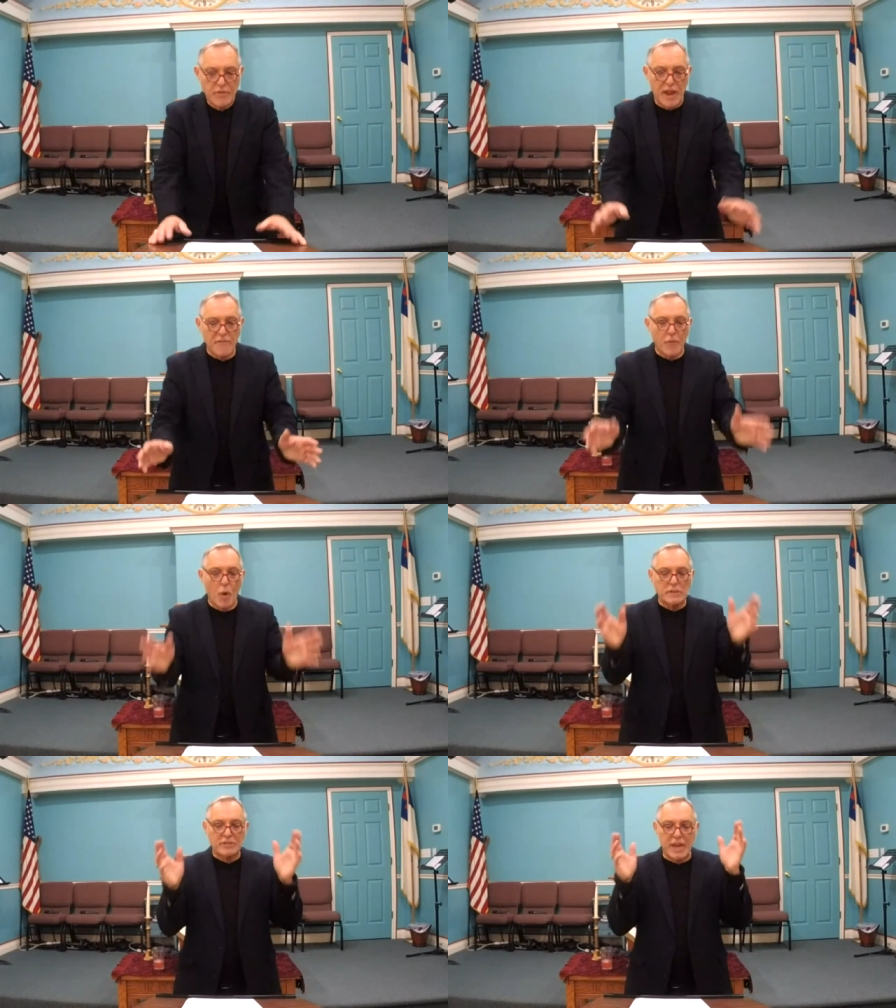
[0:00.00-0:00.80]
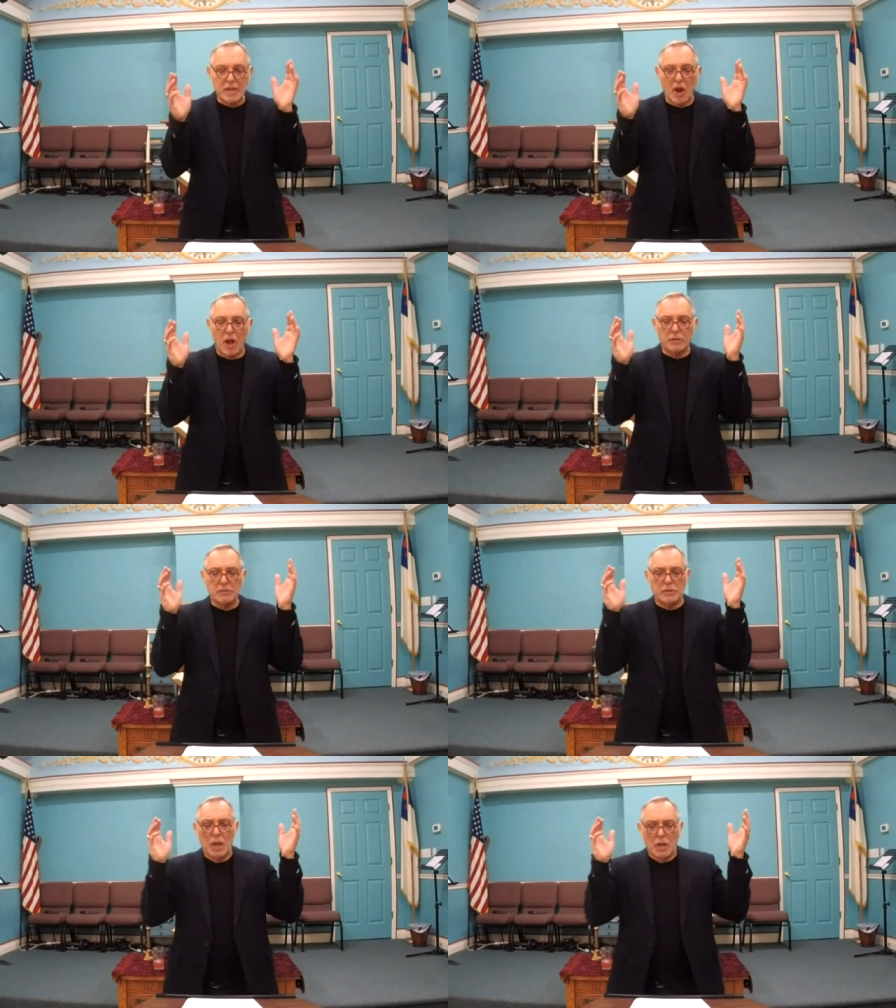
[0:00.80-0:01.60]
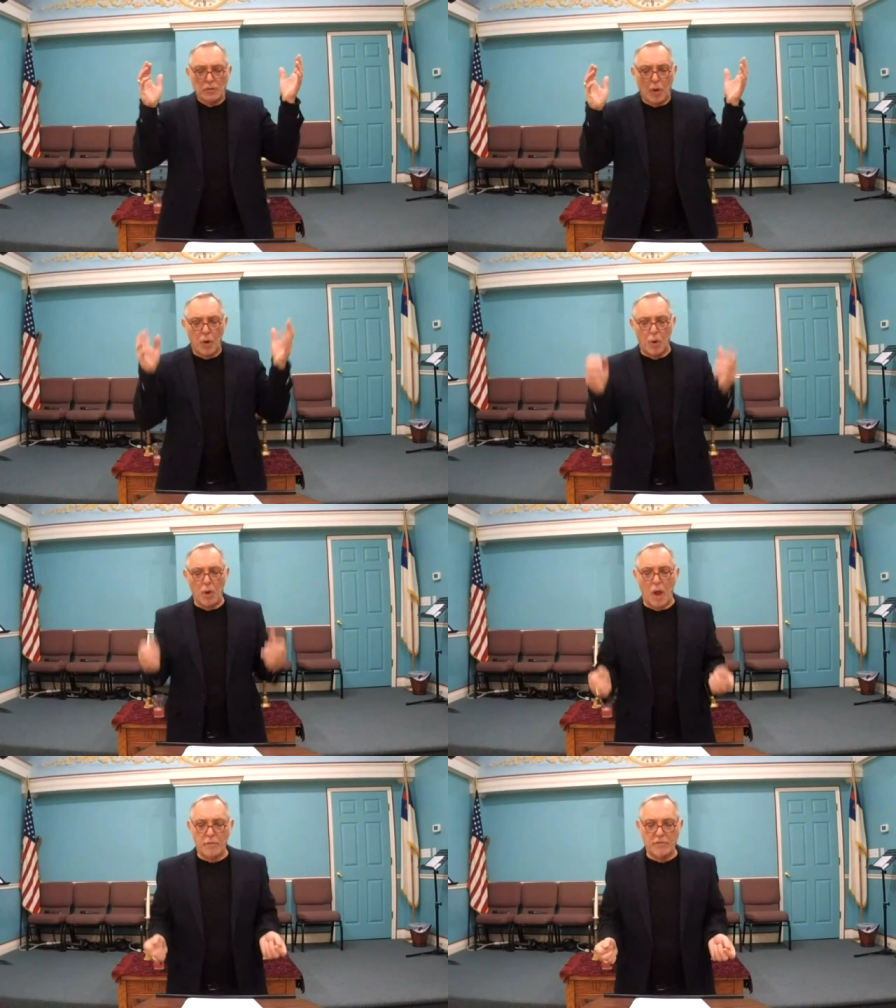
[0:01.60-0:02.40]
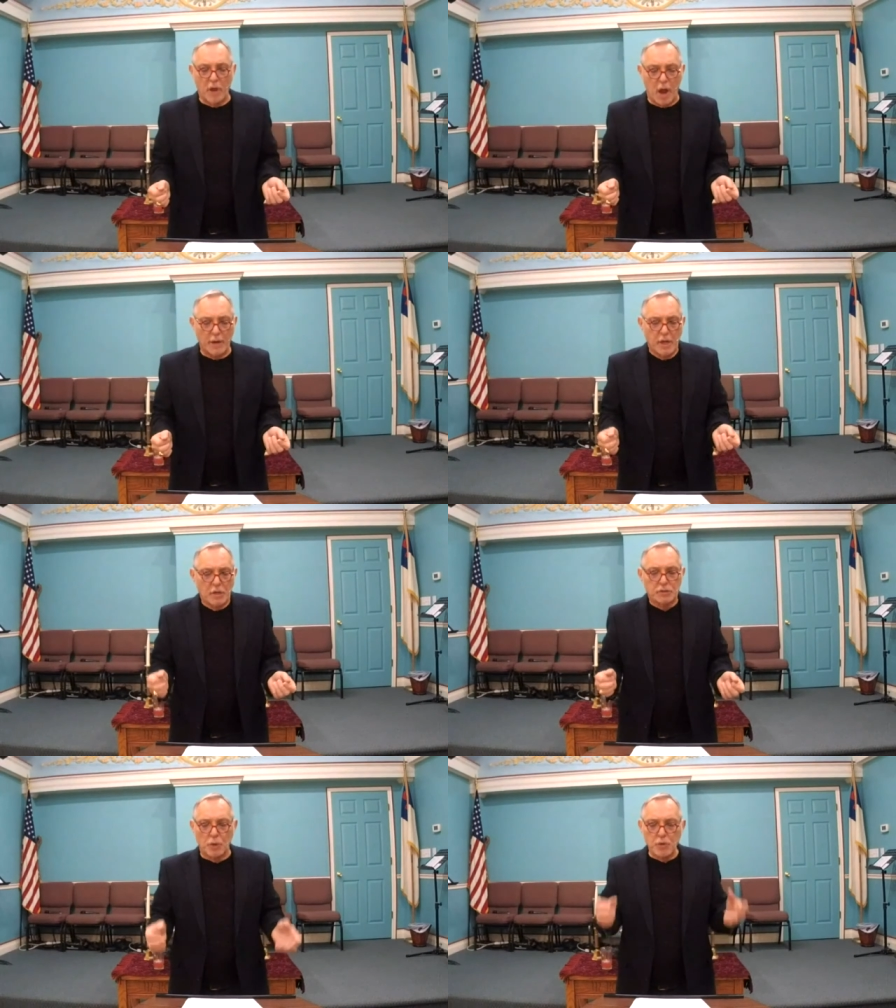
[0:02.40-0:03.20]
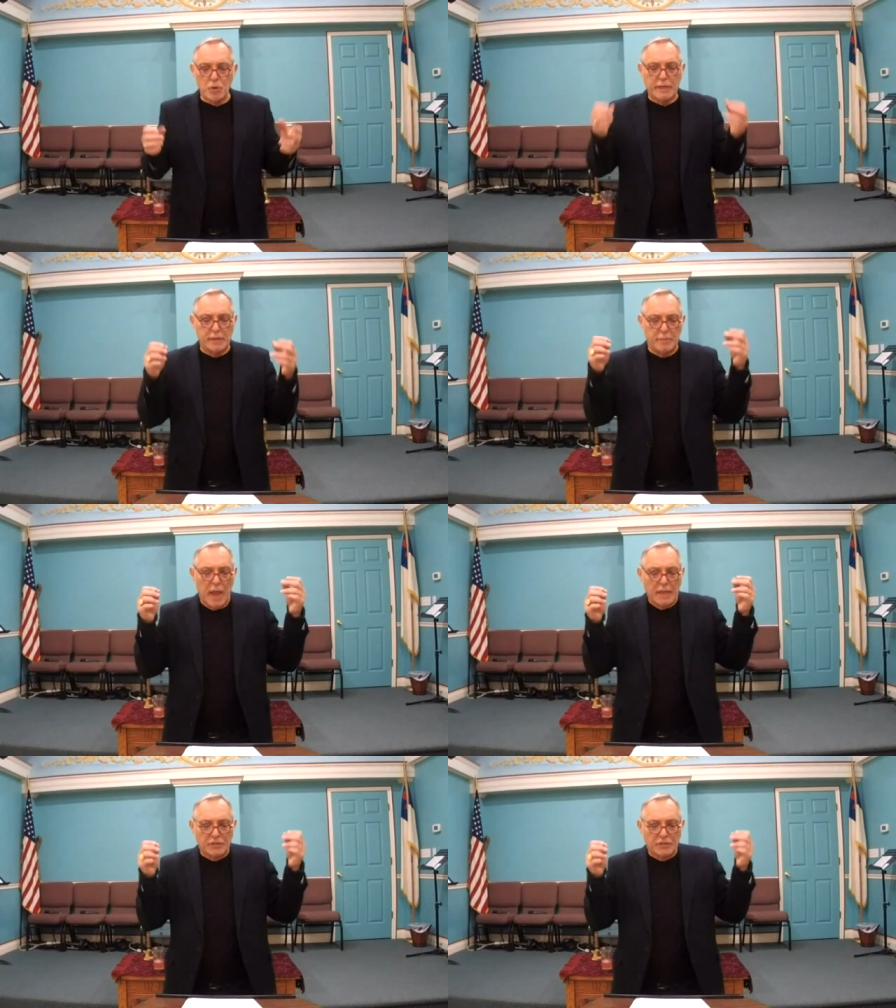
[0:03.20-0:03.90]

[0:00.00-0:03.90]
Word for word: Therefore, take on the whole armor of God so you can